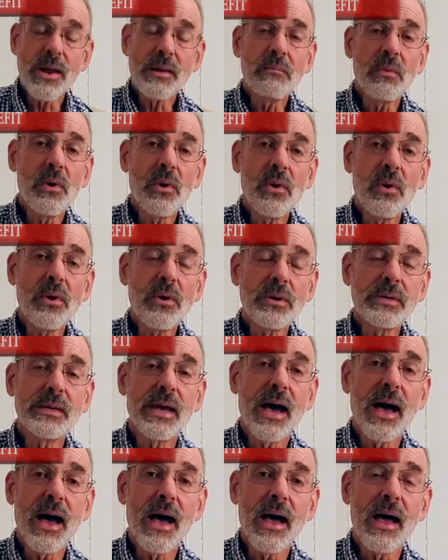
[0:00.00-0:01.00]
One
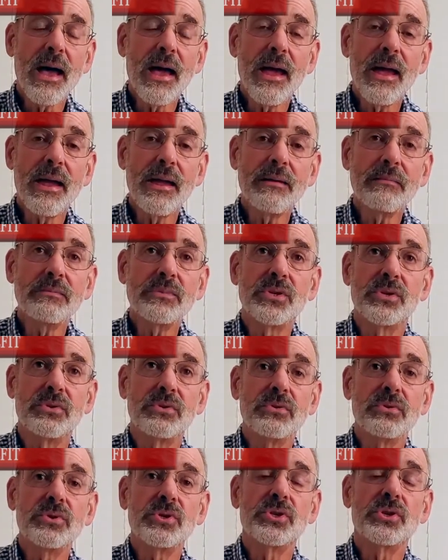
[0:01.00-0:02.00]
more dime
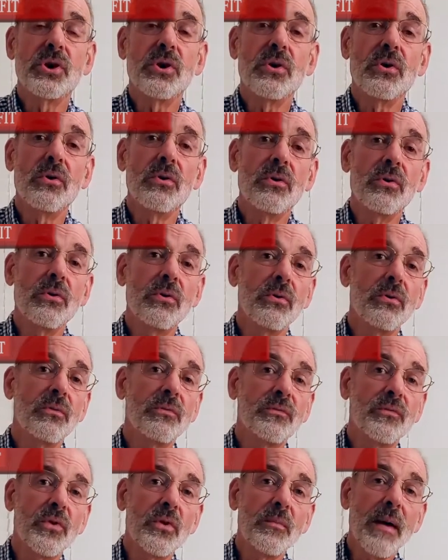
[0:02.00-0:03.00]
to
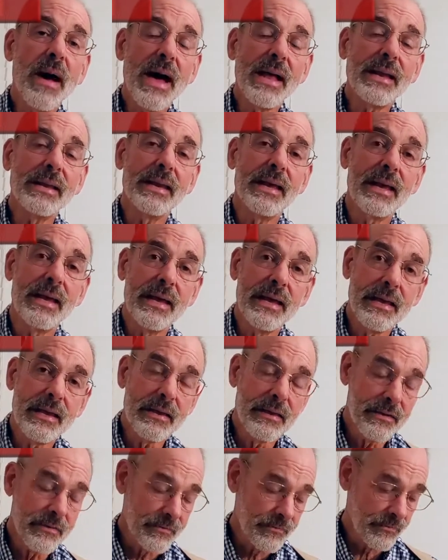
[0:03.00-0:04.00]
show for my
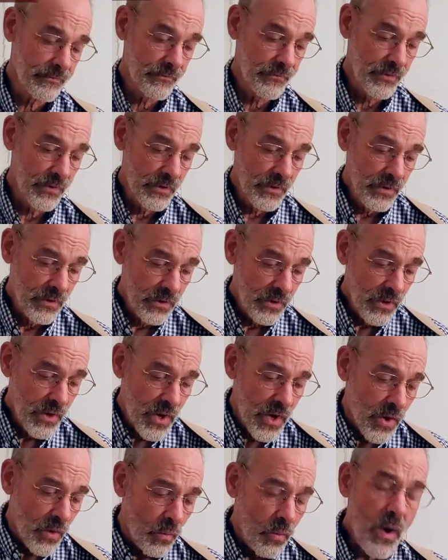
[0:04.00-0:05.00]
day,
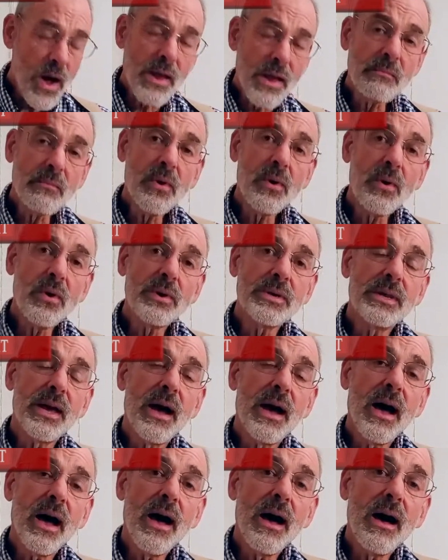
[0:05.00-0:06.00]
one more
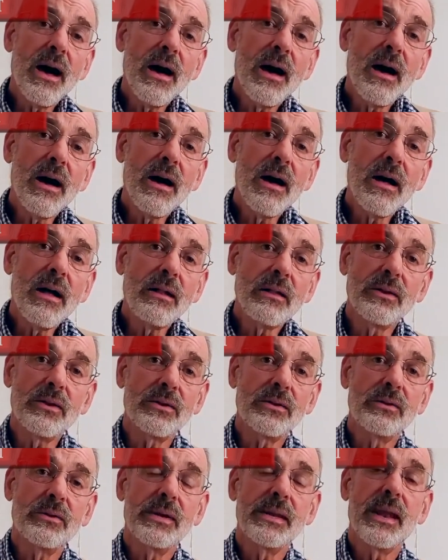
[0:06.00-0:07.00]

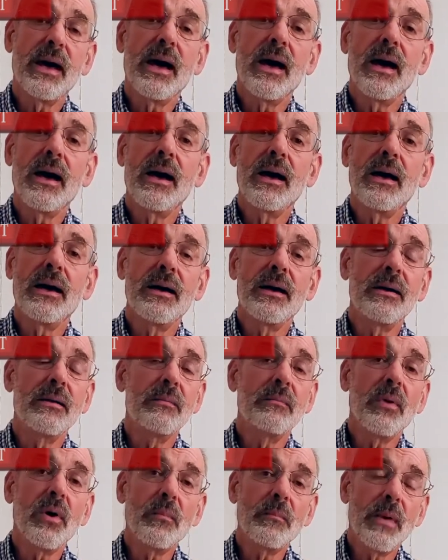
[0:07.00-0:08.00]
dollar and
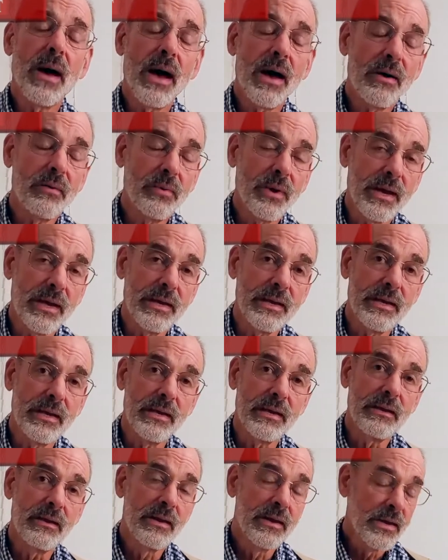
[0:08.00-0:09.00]
I'm on my way.
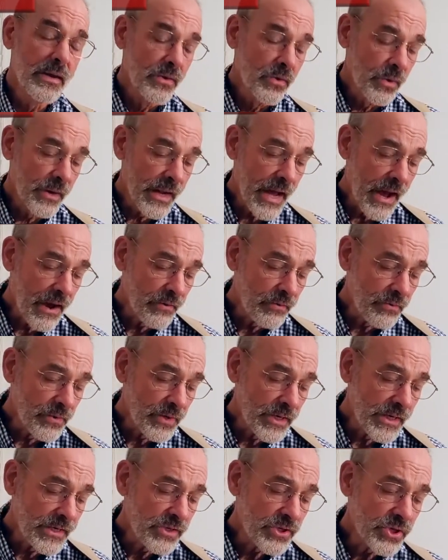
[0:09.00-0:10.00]
When I
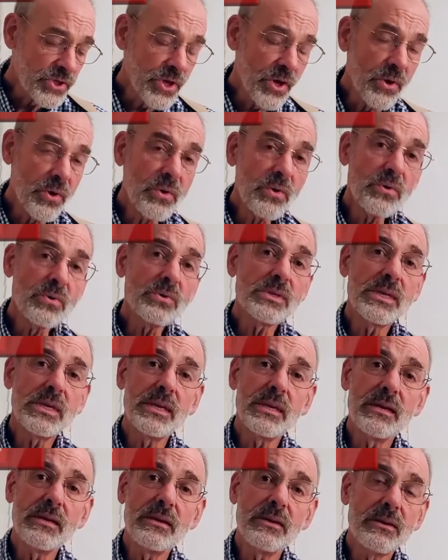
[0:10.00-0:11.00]
reach
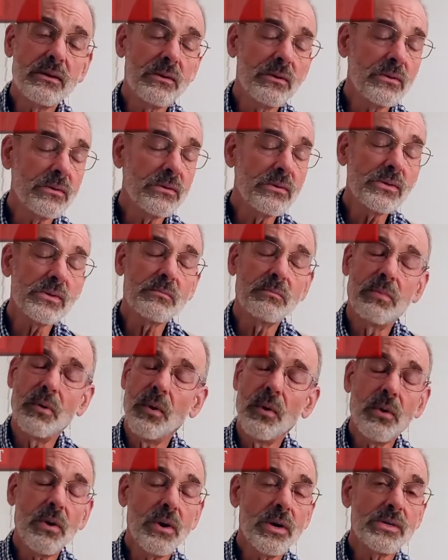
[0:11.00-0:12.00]
those hills,
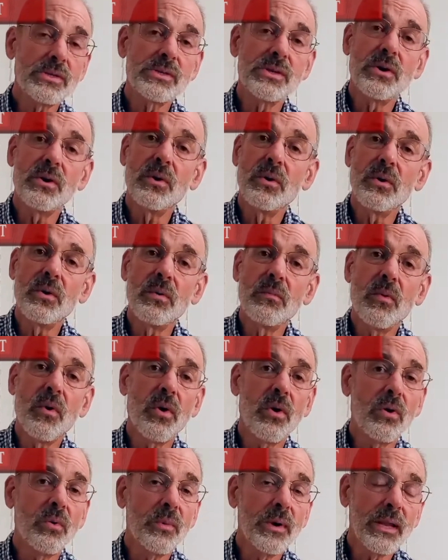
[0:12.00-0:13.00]
boys, no
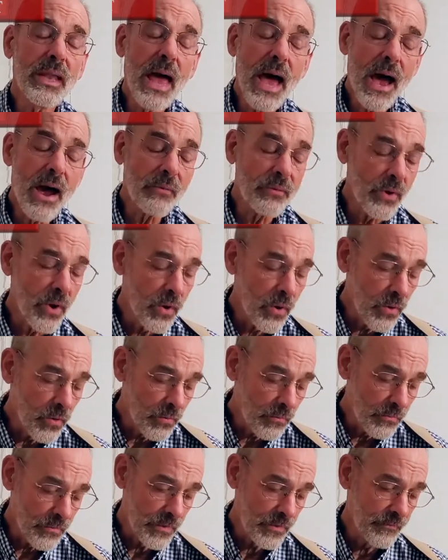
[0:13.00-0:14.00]
more will I
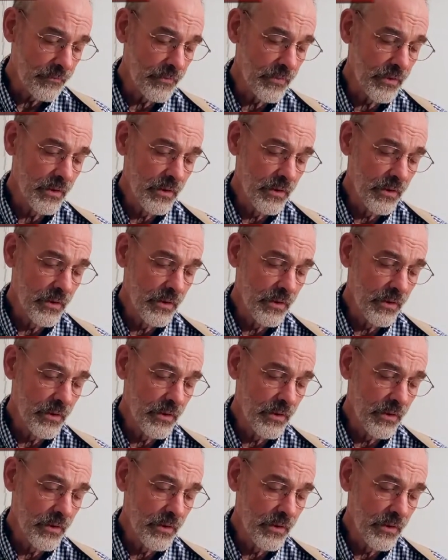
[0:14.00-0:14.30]
roam.